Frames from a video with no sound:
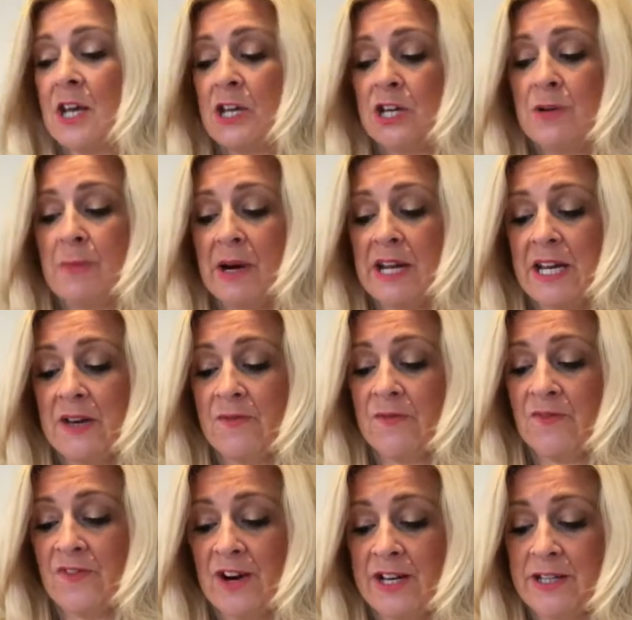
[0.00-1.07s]
You might even
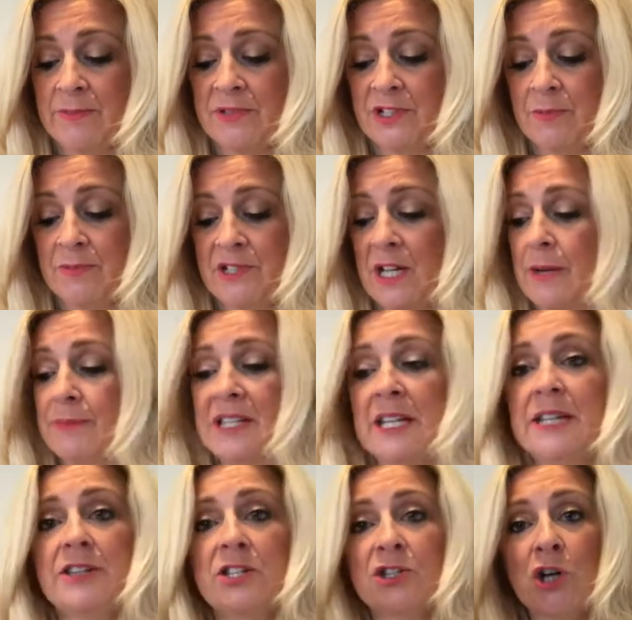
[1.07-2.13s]
find them sometimes
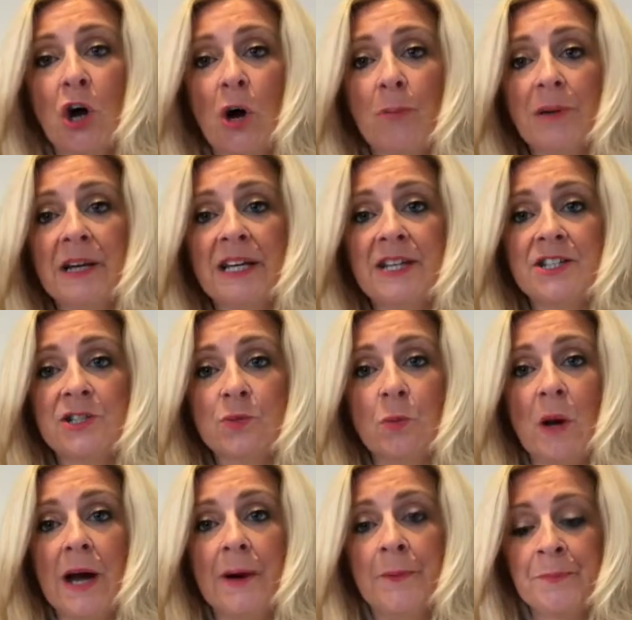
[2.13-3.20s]
in the top lid as
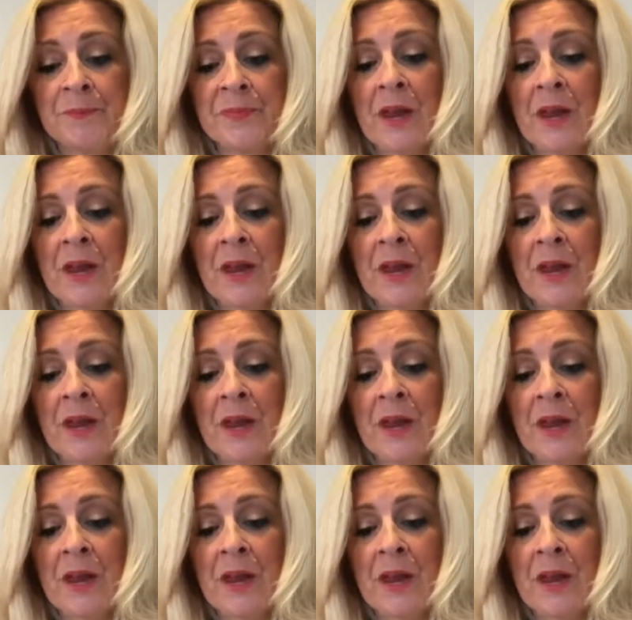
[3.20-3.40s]
well.